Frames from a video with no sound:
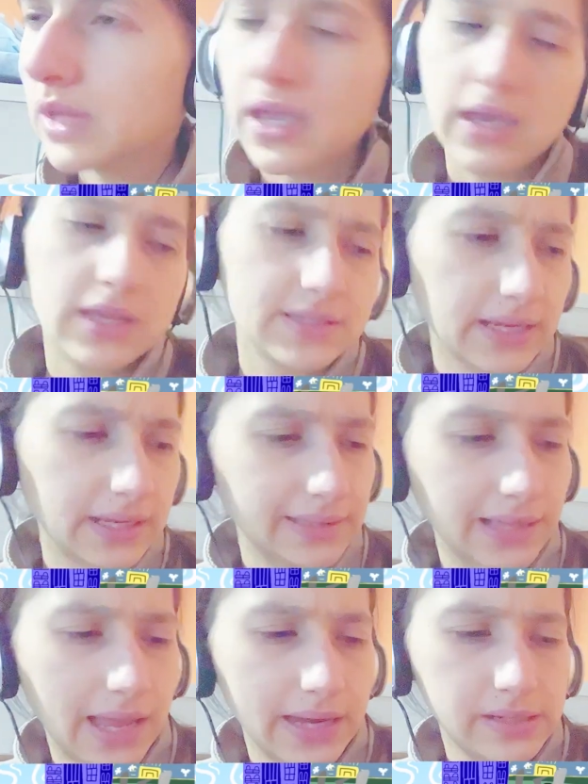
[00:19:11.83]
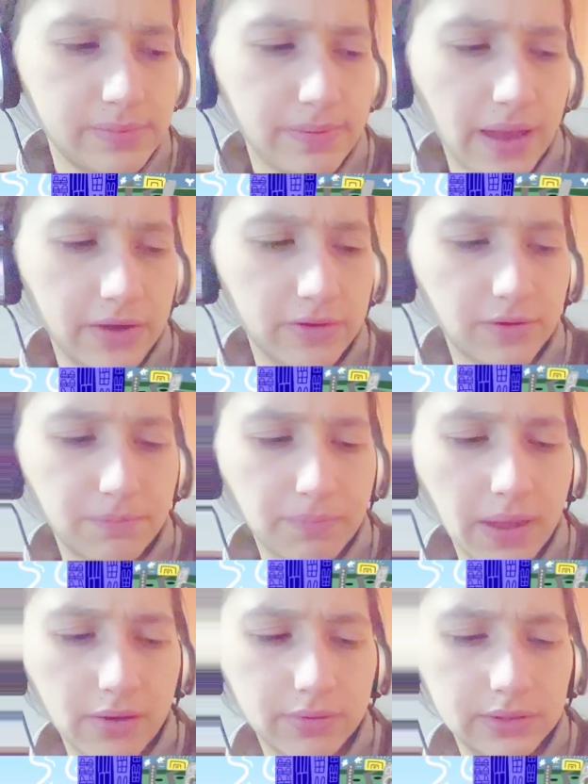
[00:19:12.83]
And it's like a lined pattern of
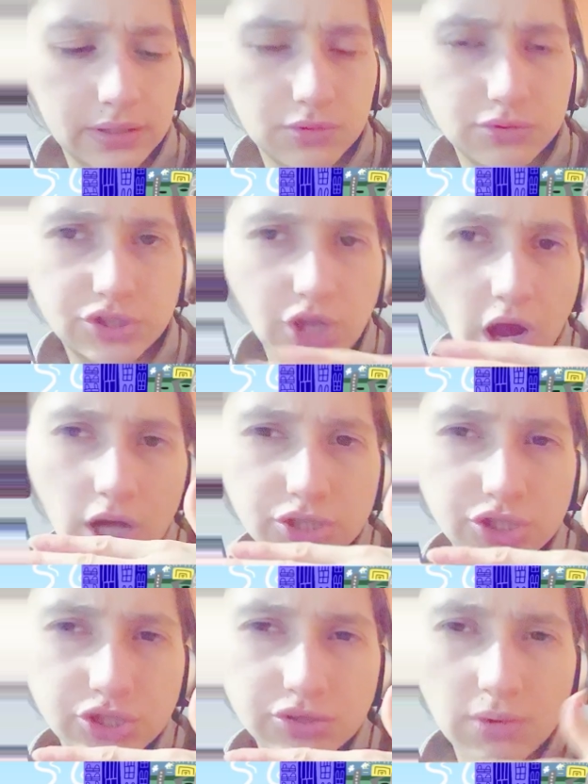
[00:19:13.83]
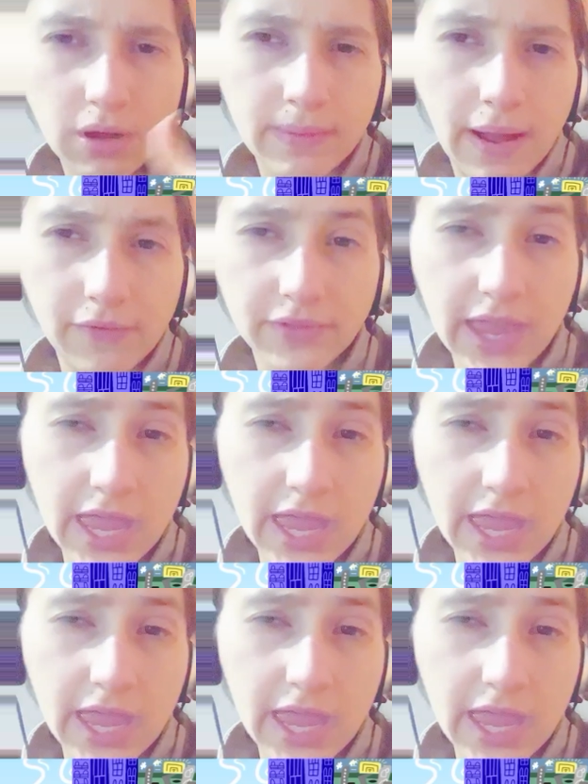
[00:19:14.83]
parallel dots around the